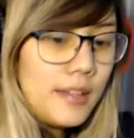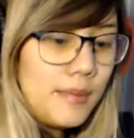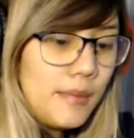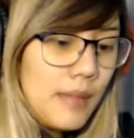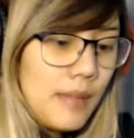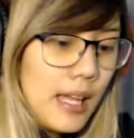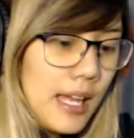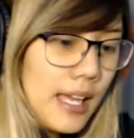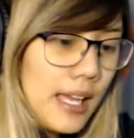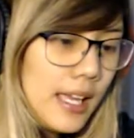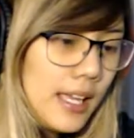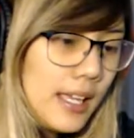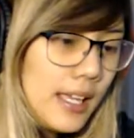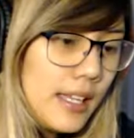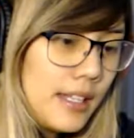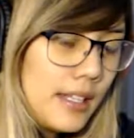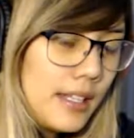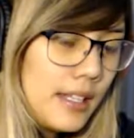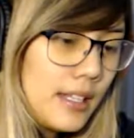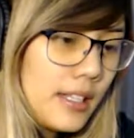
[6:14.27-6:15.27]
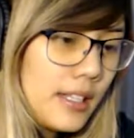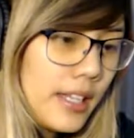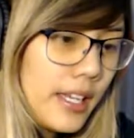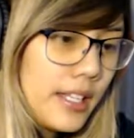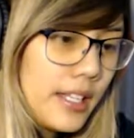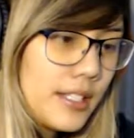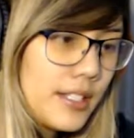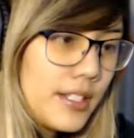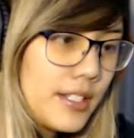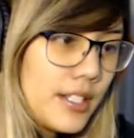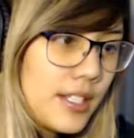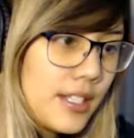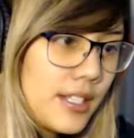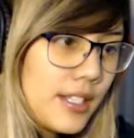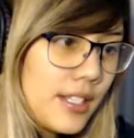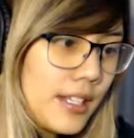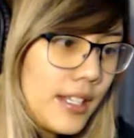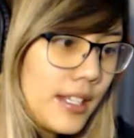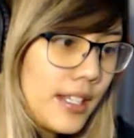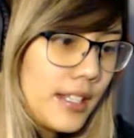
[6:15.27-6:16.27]
I like to
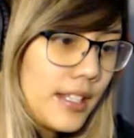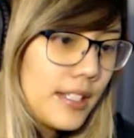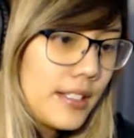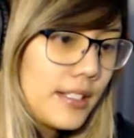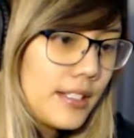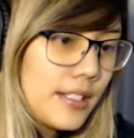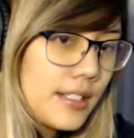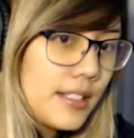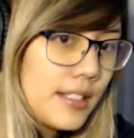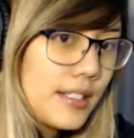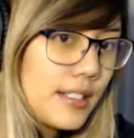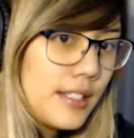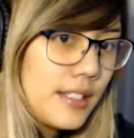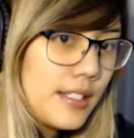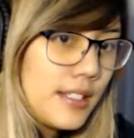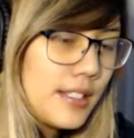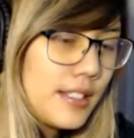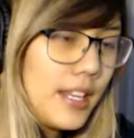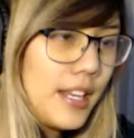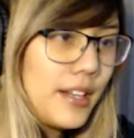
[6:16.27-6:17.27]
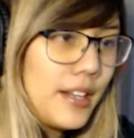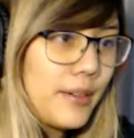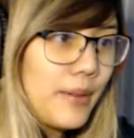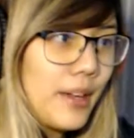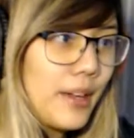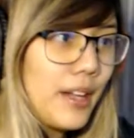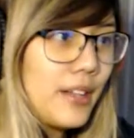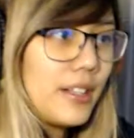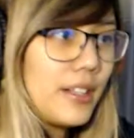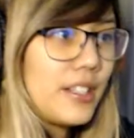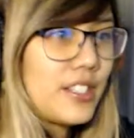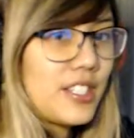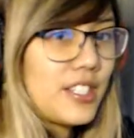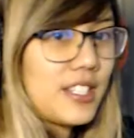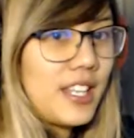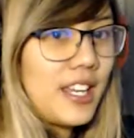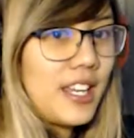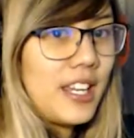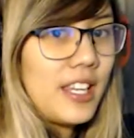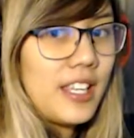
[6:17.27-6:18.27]
just stand around and
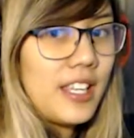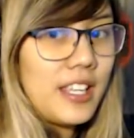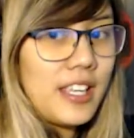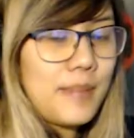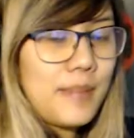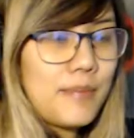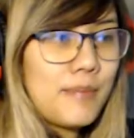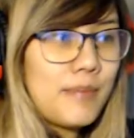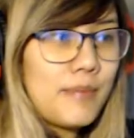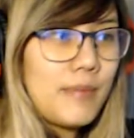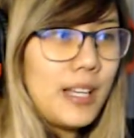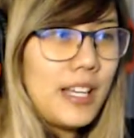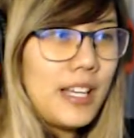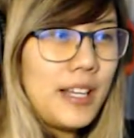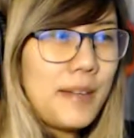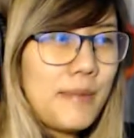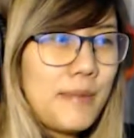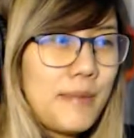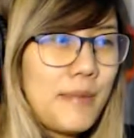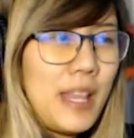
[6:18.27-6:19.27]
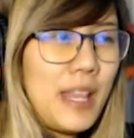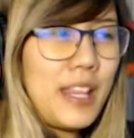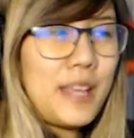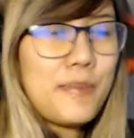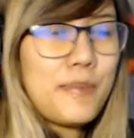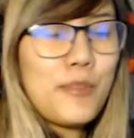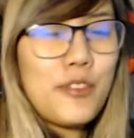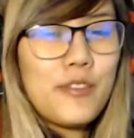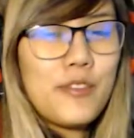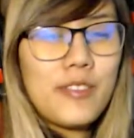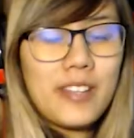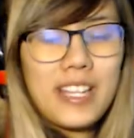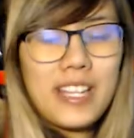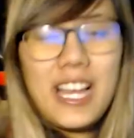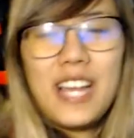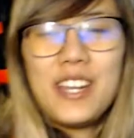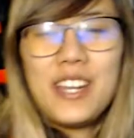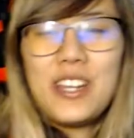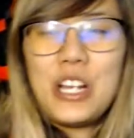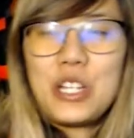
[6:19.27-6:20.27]
just kind of like not like move.
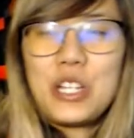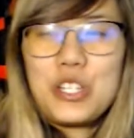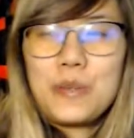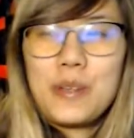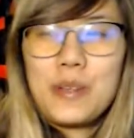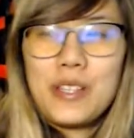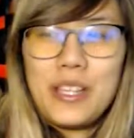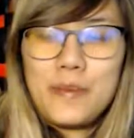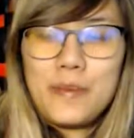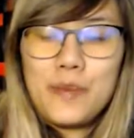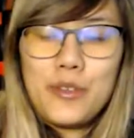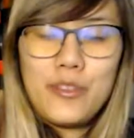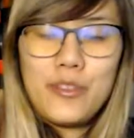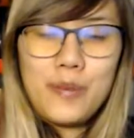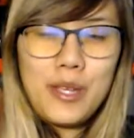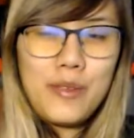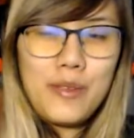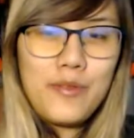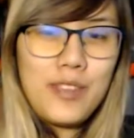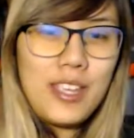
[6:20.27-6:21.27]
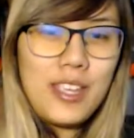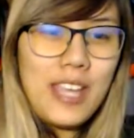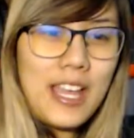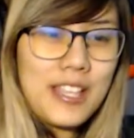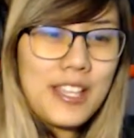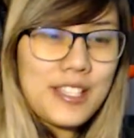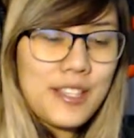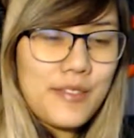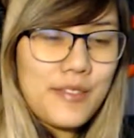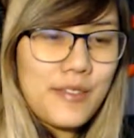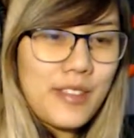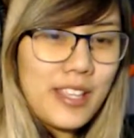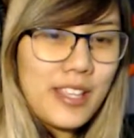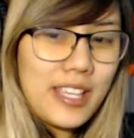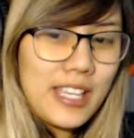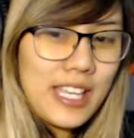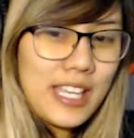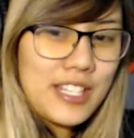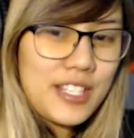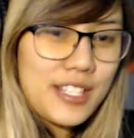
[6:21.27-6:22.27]
I don't know how I should put it, like moving my feet as of
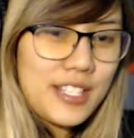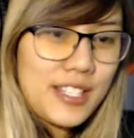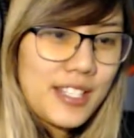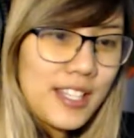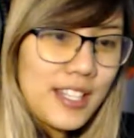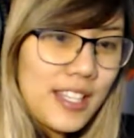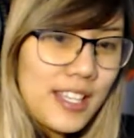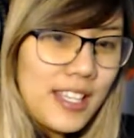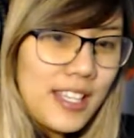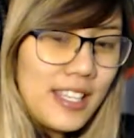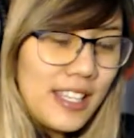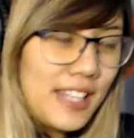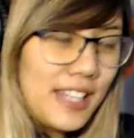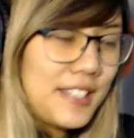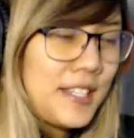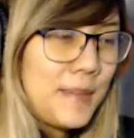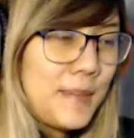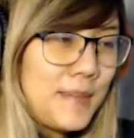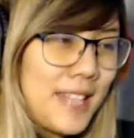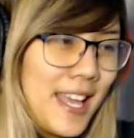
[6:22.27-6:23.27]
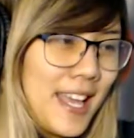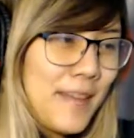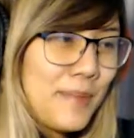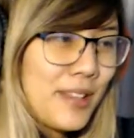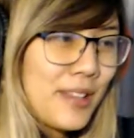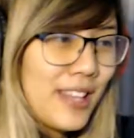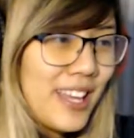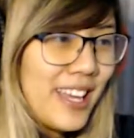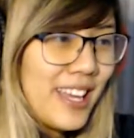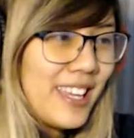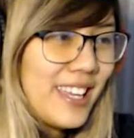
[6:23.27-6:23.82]
like I just like tip tap a lot.